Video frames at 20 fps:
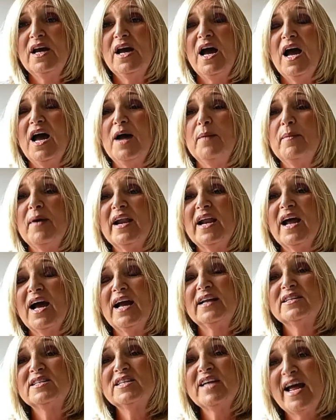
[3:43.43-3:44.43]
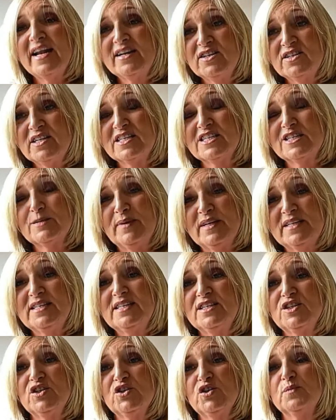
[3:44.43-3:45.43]
And I tend to split
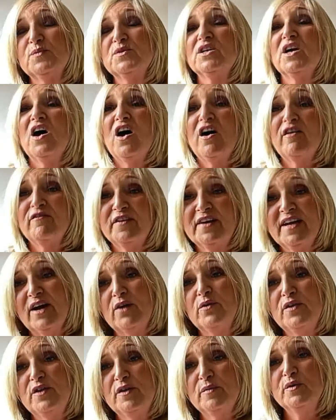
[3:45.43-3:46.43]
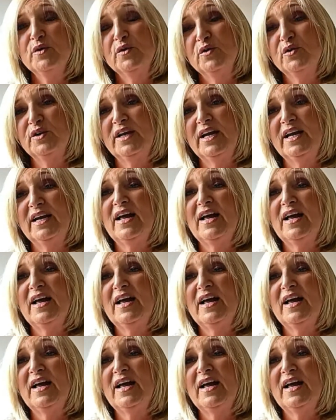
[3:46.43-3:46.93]
it up to half an hour in the morning